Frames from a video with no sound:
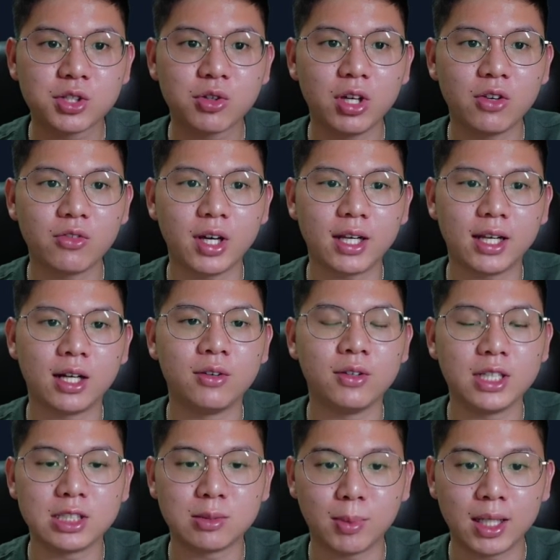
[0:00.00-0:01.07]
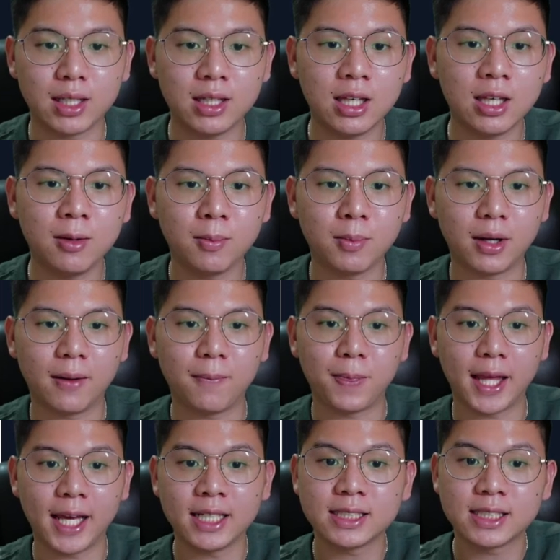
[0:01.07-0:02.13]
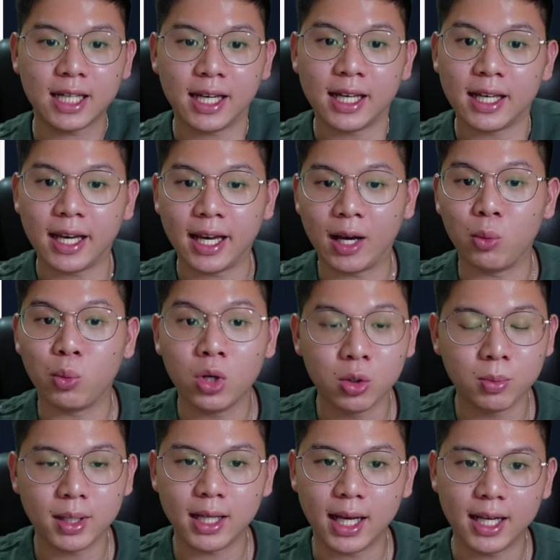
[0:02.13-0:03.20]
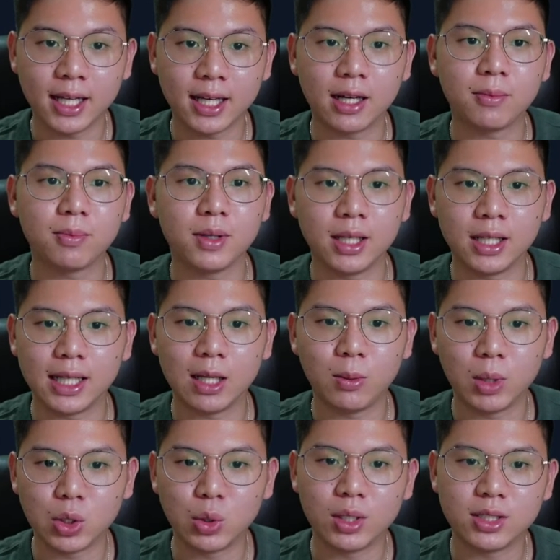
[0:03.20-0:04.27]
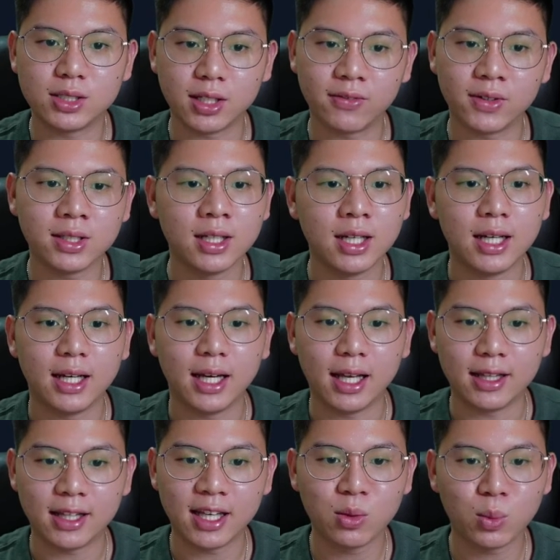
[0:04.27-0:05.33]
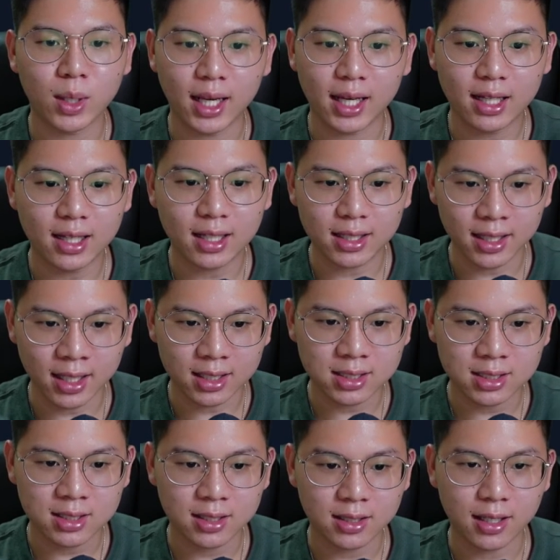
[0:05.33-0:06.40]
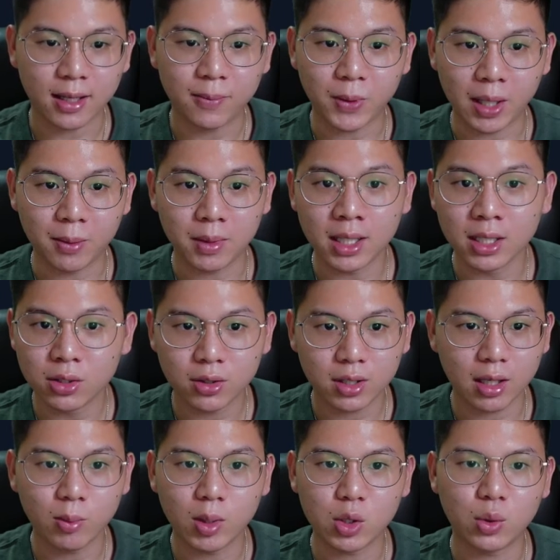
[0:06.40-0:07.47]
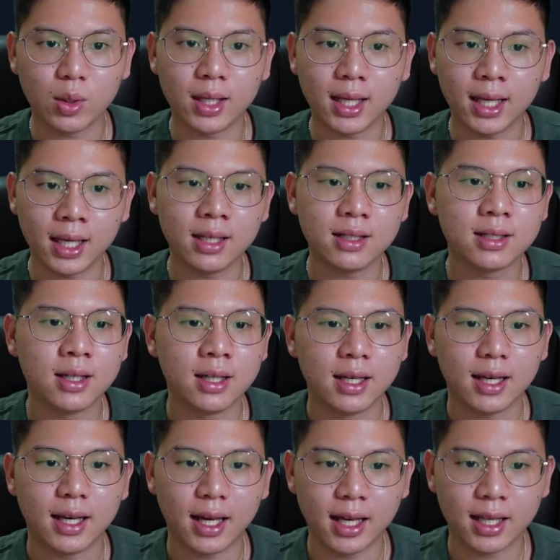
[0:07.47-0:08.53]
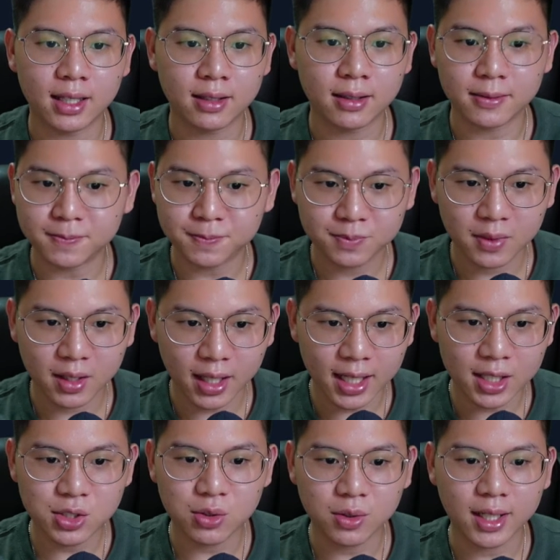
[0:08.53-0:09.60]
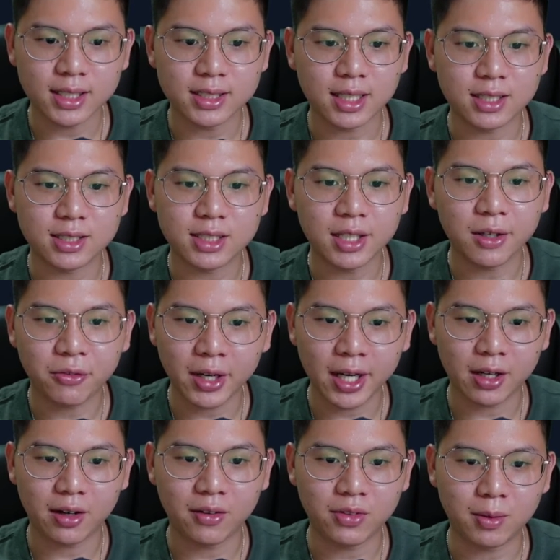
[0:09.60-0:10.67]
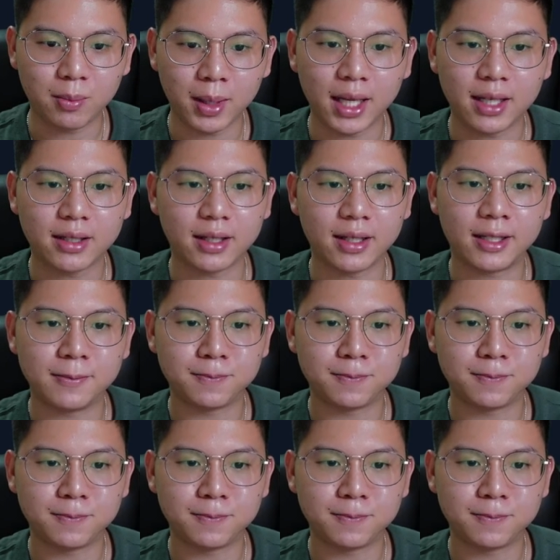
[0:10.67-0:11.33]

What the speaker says: the screen right now is my team as I will be lining up in game week 27, and then when I click next, I'm into game week 28, and as you guys can see right off the bat,